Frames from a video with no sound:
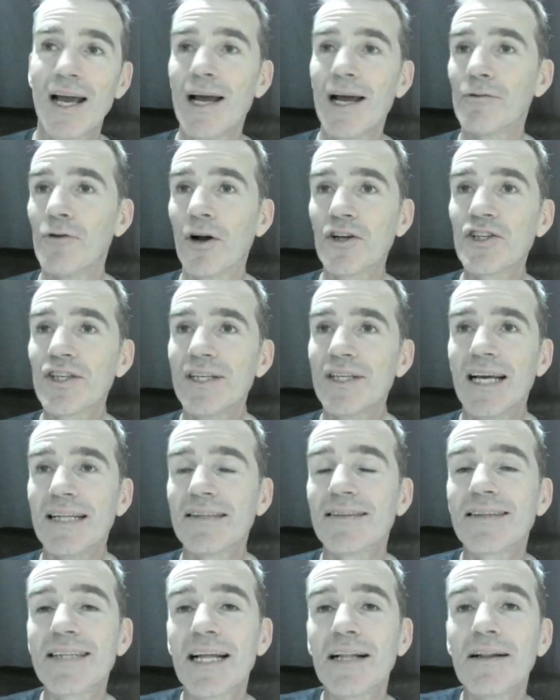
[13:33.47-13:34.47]
Russian is
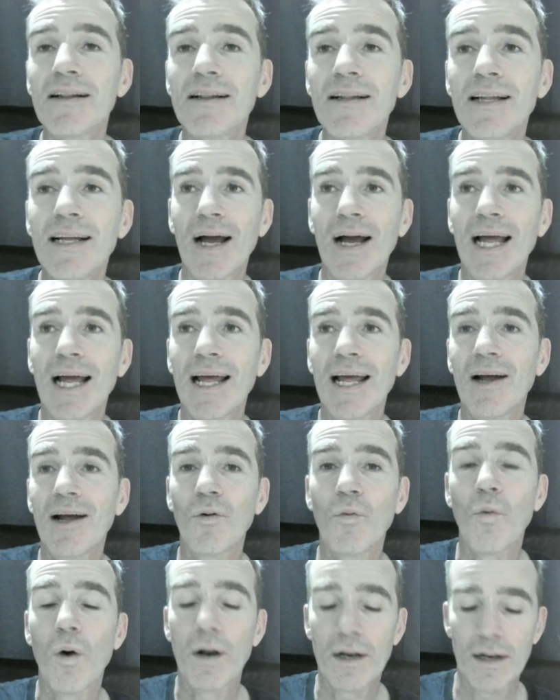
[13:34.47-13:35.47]
still
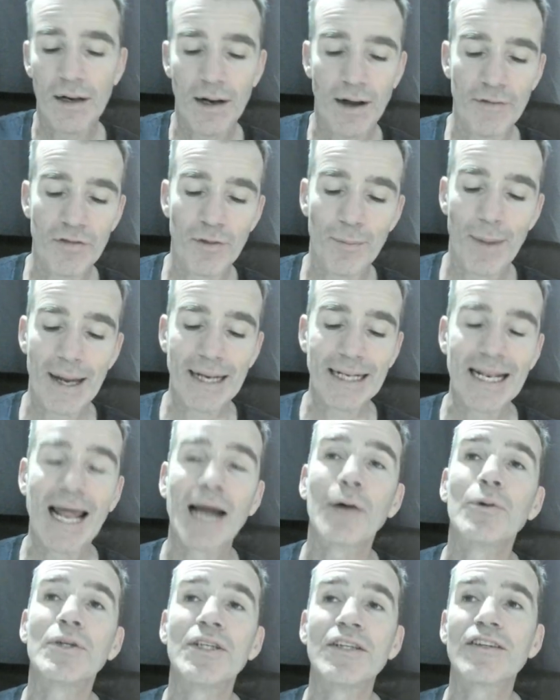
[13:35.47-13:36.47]
one of the main
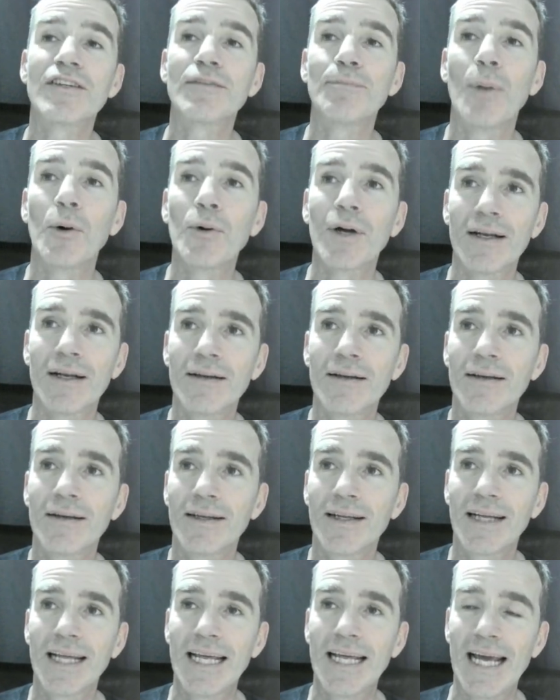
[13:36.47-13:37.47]
languages spoken
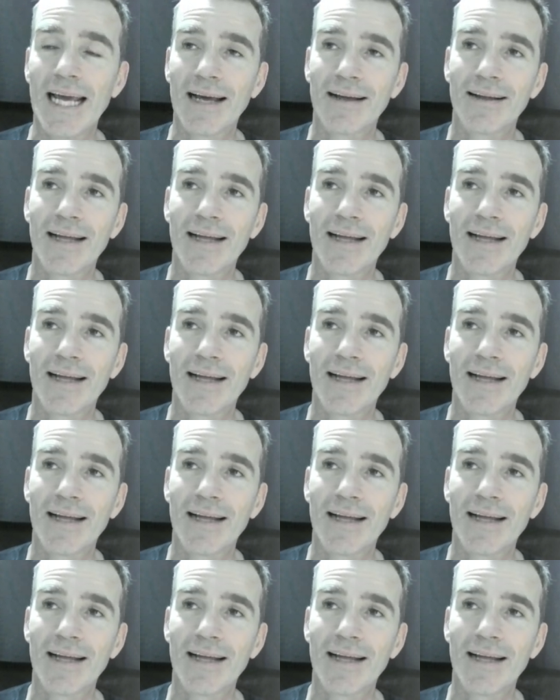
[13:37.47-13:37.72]
here.